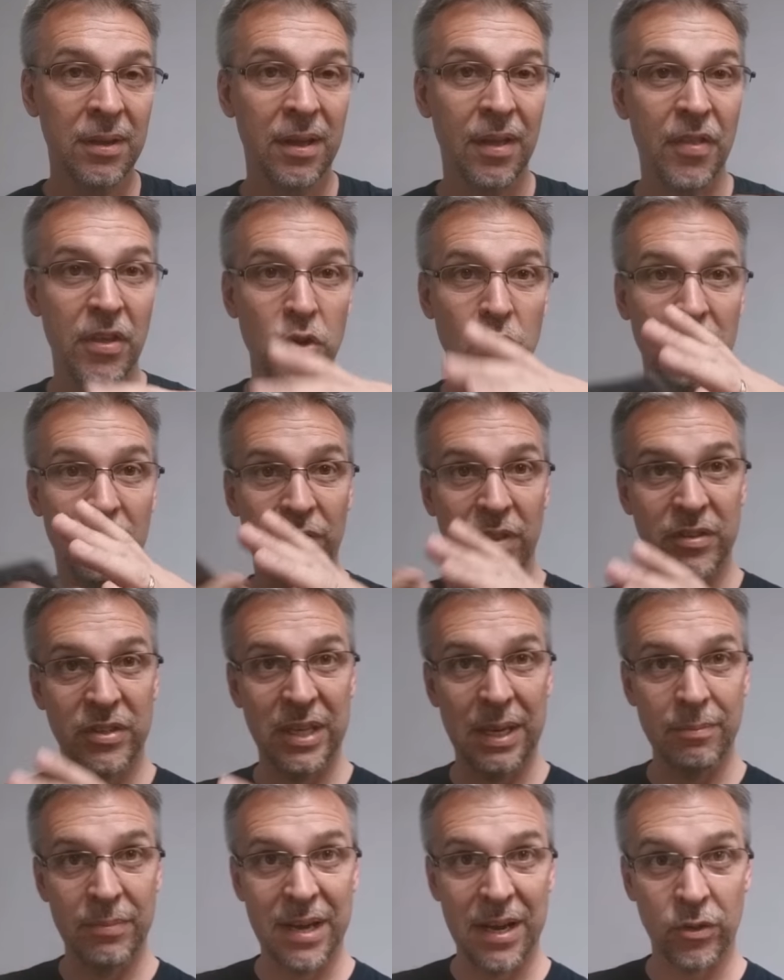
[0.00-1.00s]
and then you give the
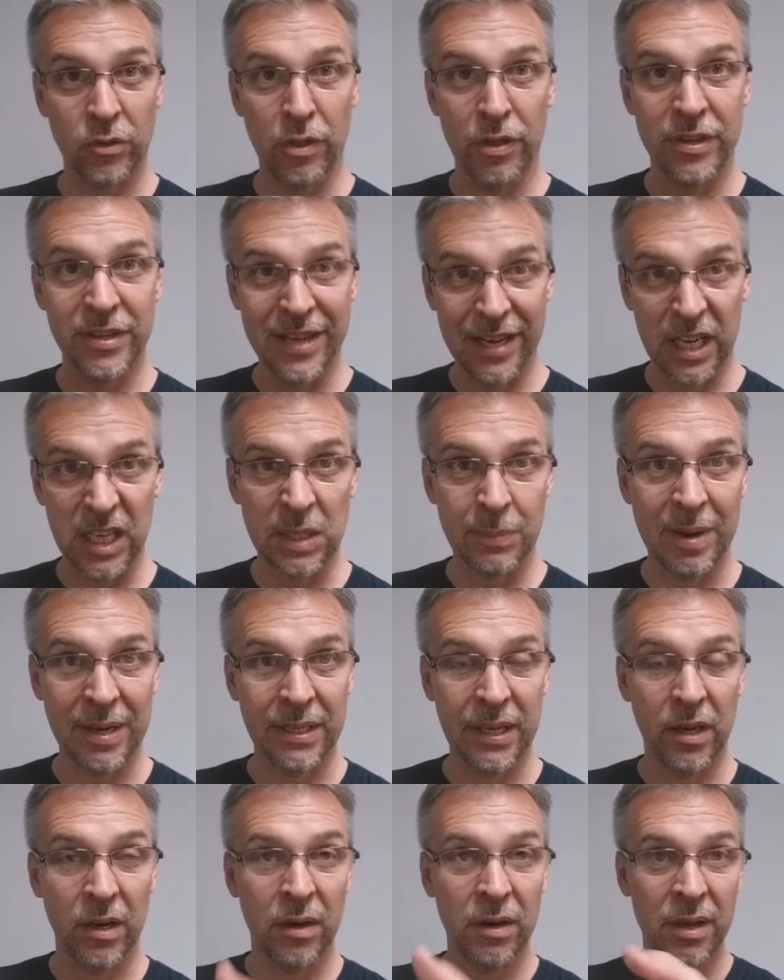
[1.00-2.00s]
same deck to the second
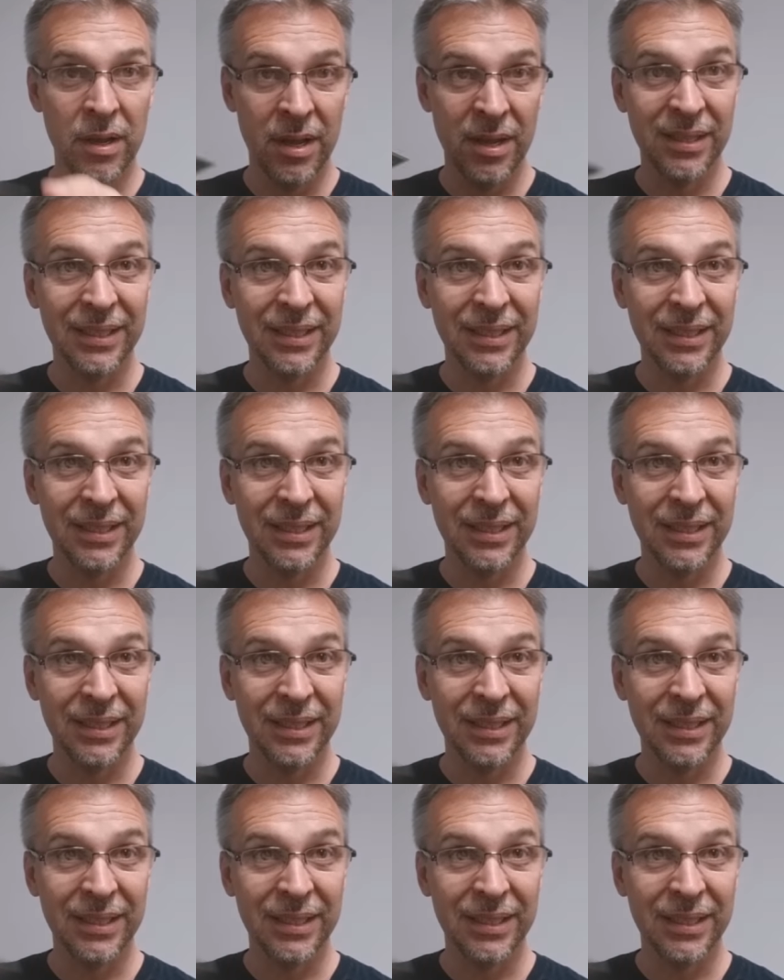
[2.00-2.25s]
spectator.